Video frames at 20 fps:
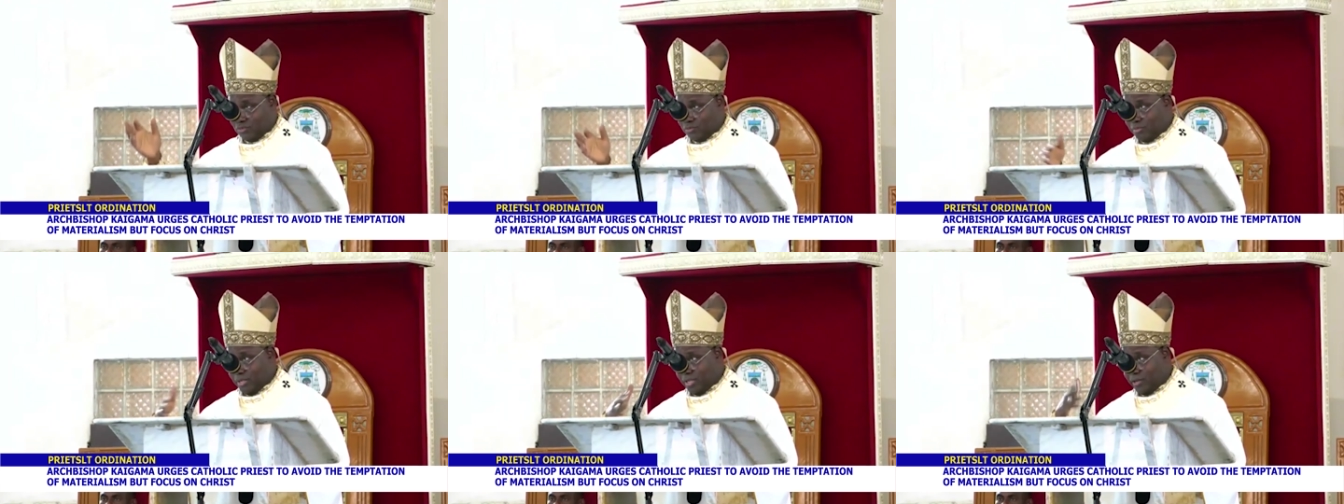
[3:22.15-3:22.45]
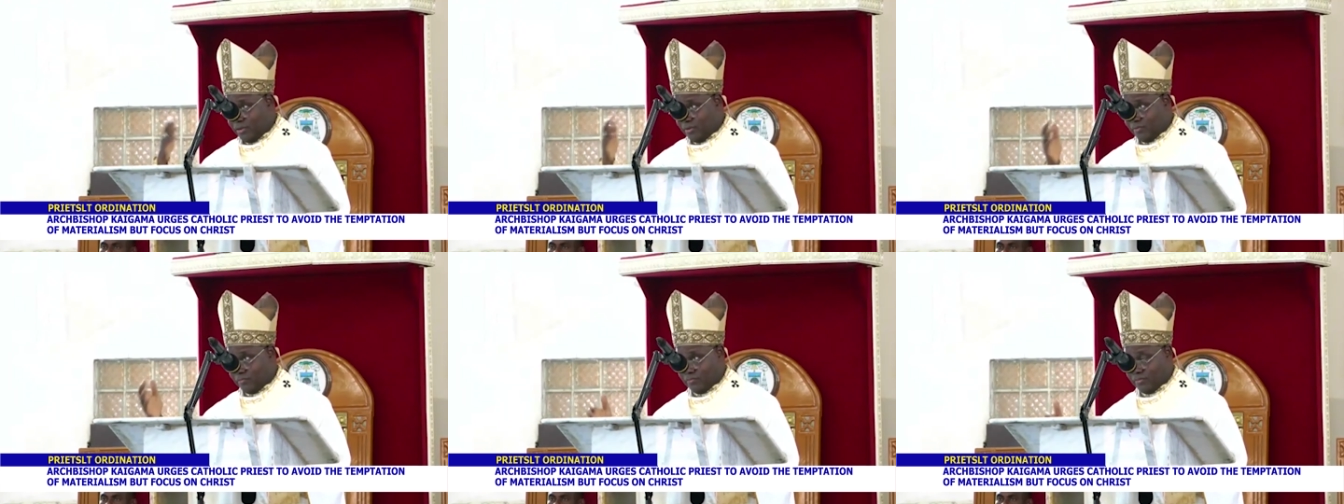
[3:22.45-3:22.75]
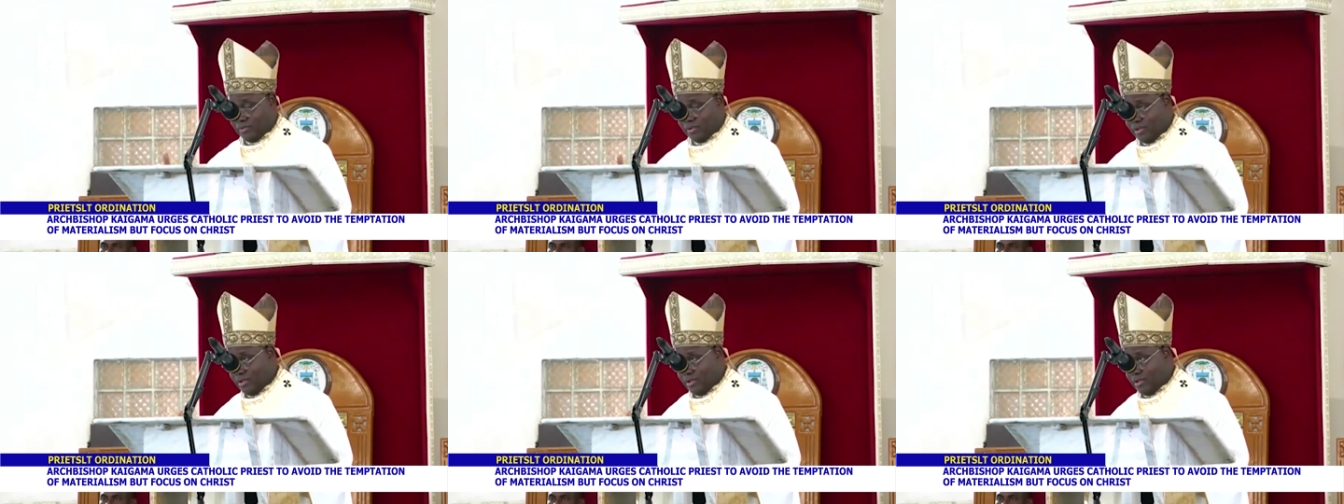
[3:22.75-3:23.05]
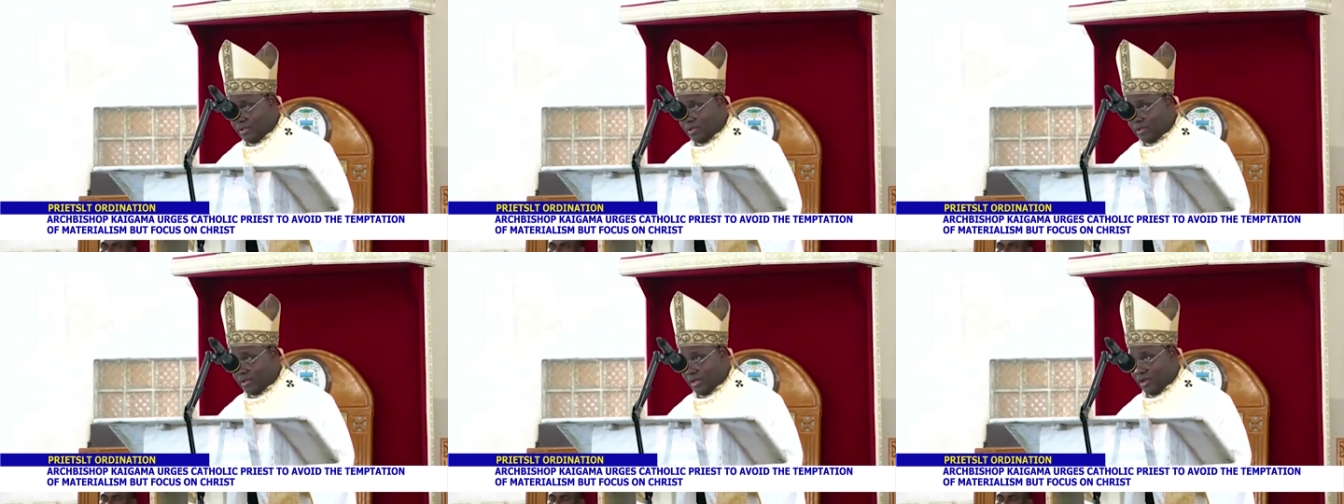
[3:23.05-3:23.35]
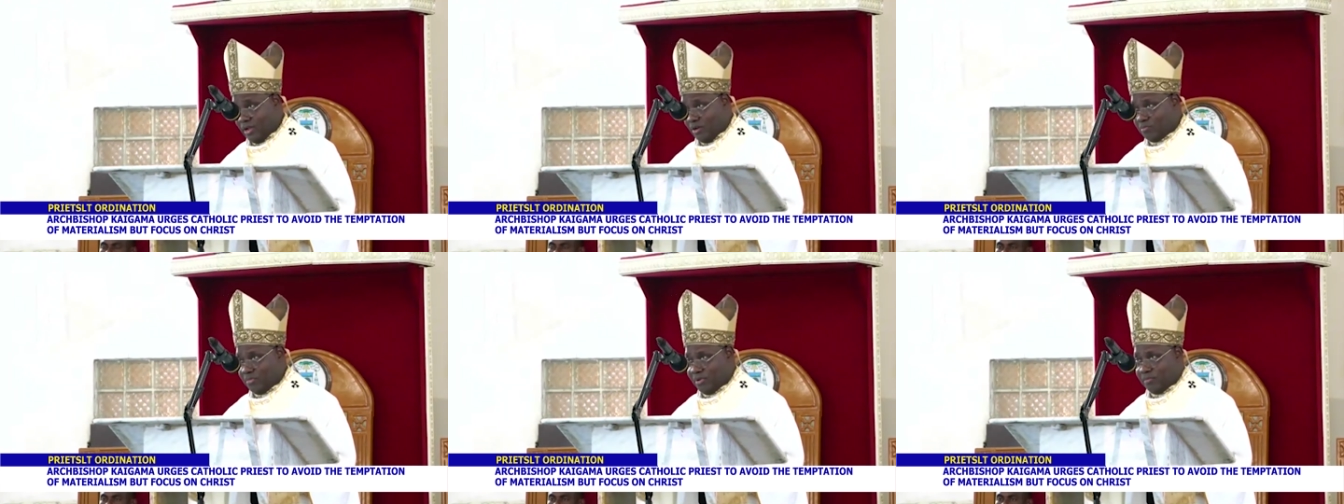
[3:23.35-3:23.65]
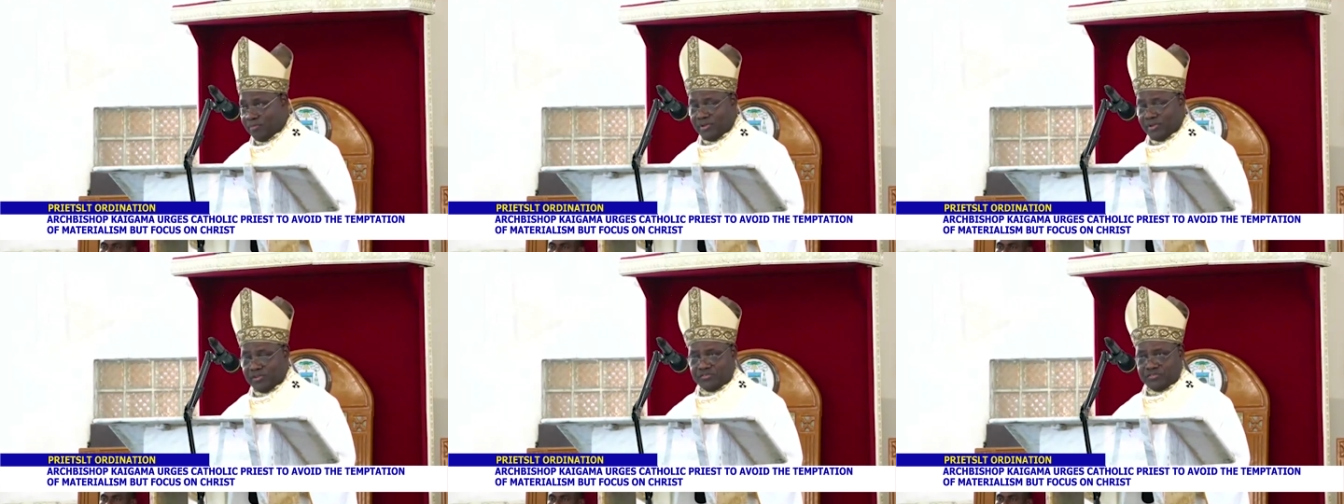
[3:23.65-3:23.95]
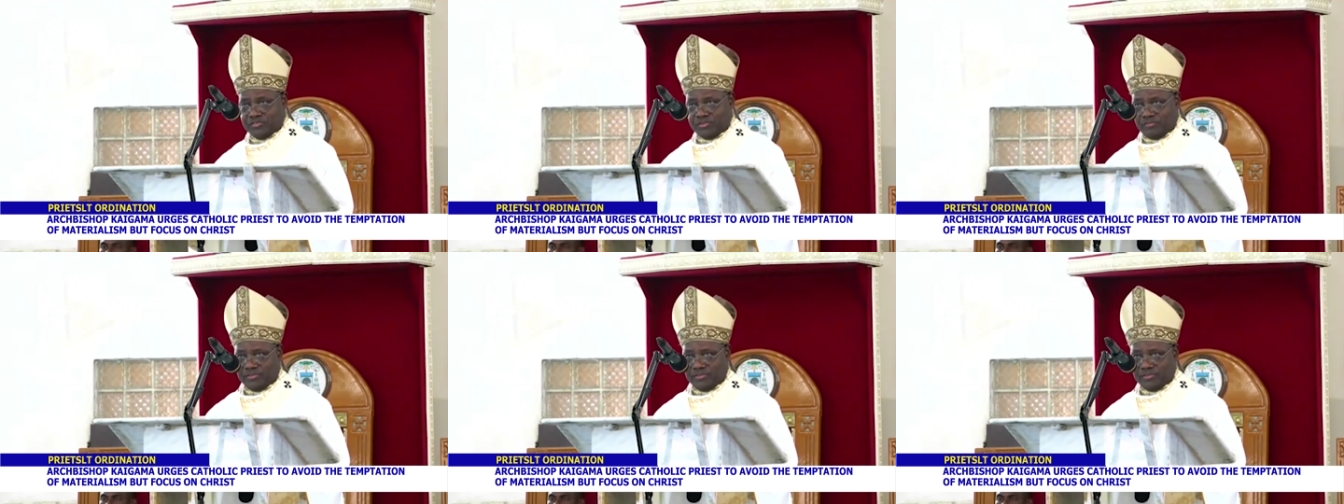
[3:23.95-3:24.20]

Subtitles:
many of our members of the